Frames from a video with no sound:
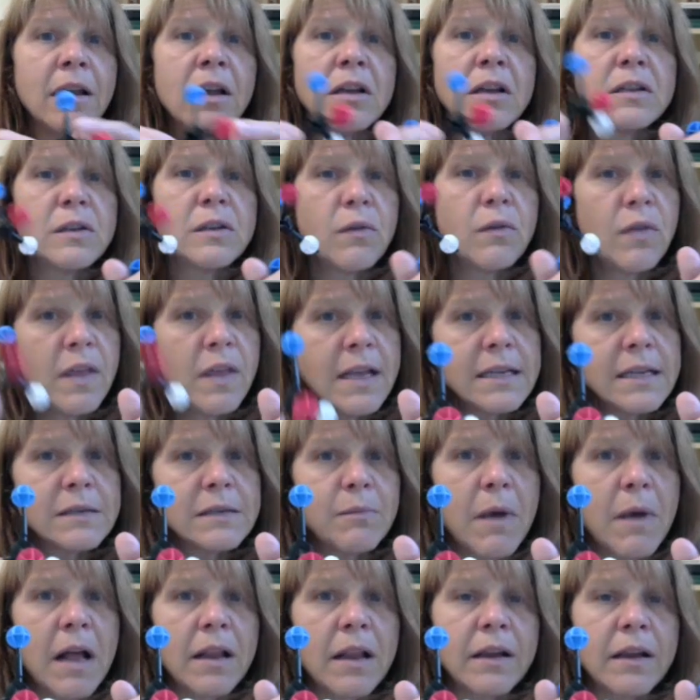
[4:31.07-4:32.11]
So this
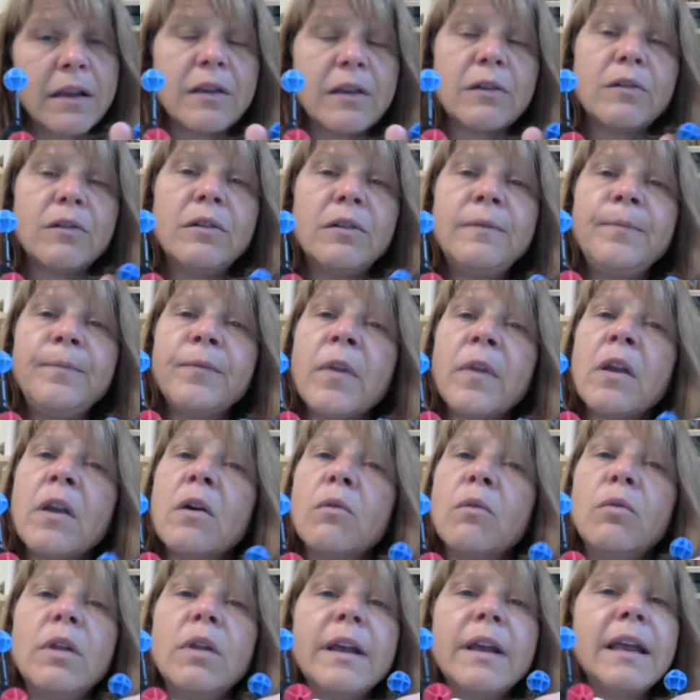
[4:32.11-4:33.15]
molecule
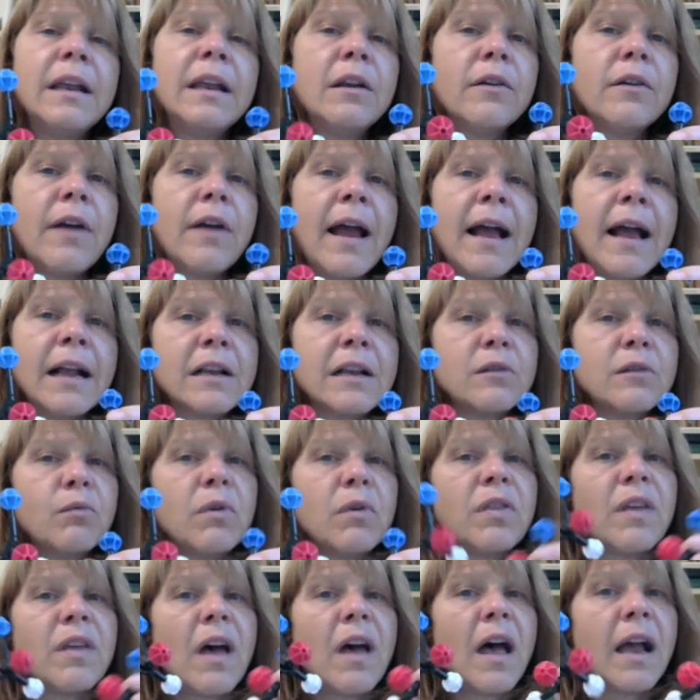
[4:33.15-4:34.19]
will interact
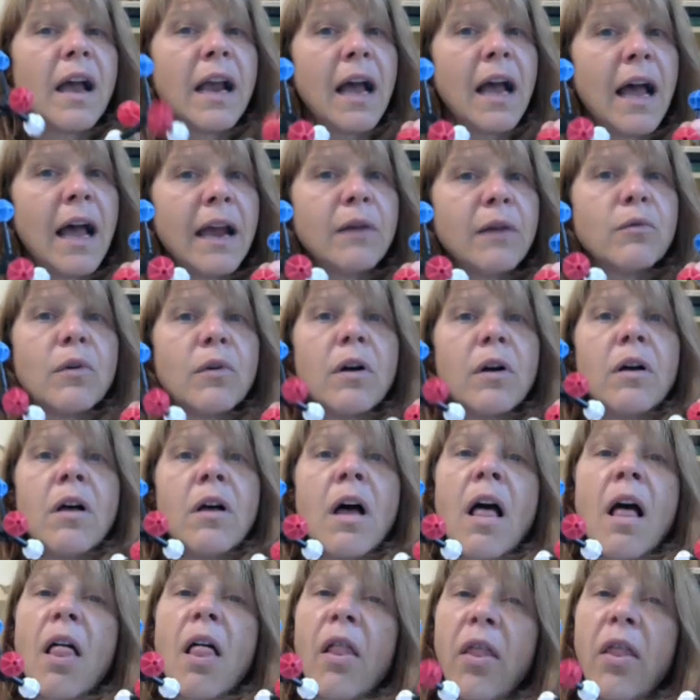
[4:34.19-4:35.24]
with a chiral
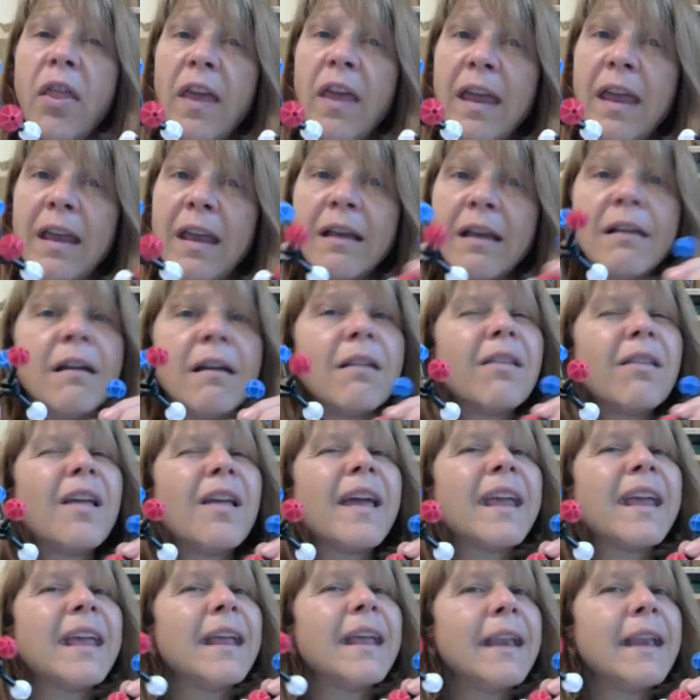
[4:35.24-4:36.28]
thing,
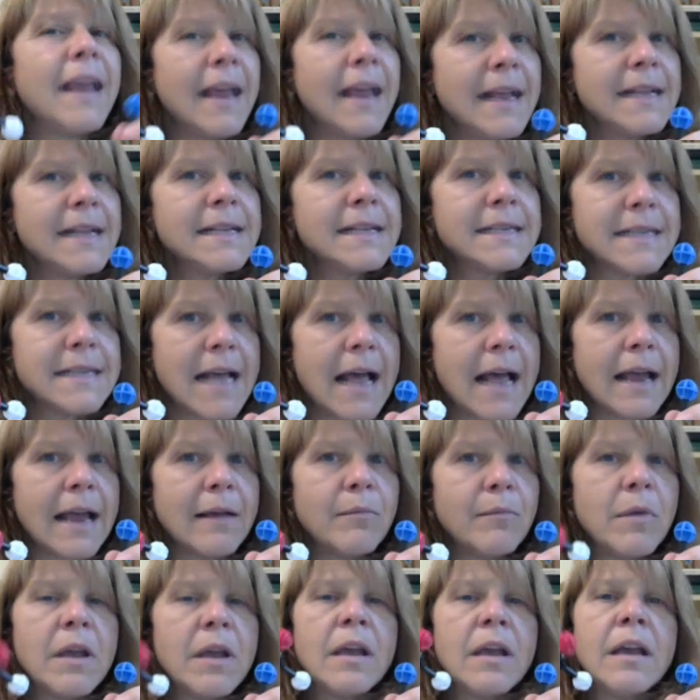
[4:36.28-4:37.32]
like an
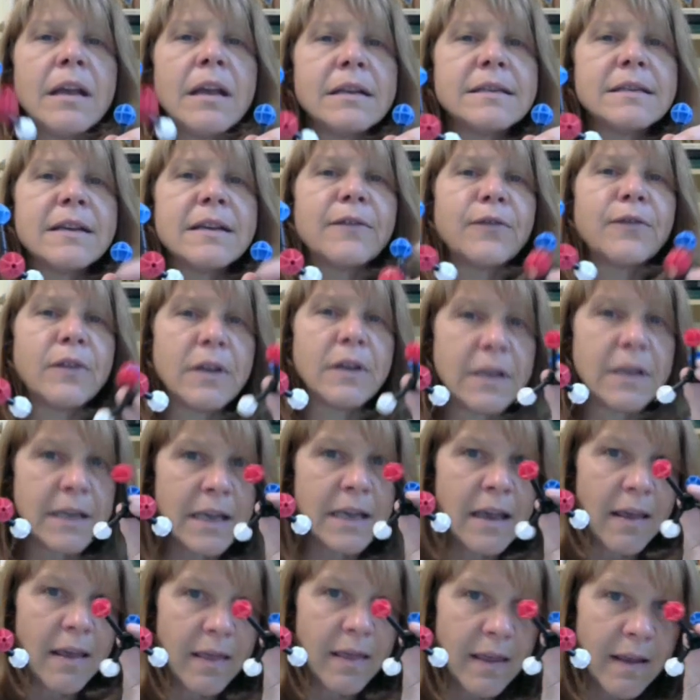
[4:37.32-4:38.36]
enzyme,
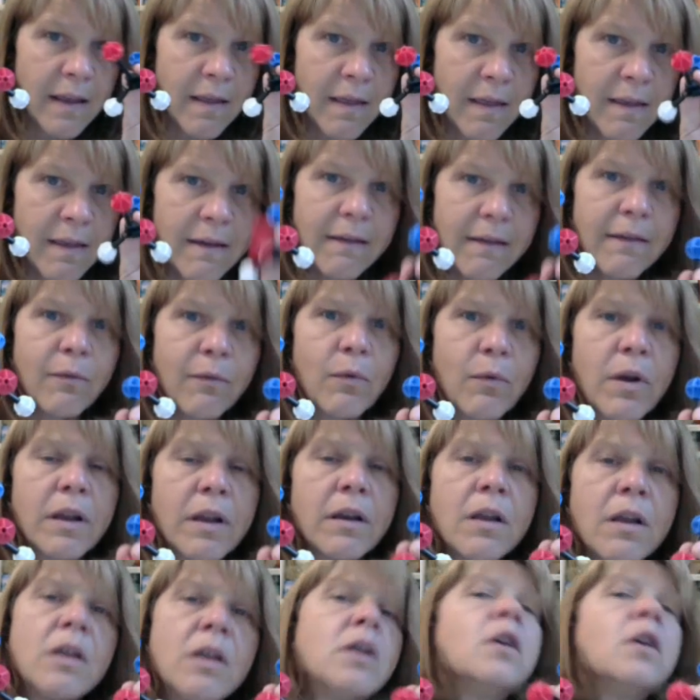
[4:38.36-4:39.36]
differently than this one.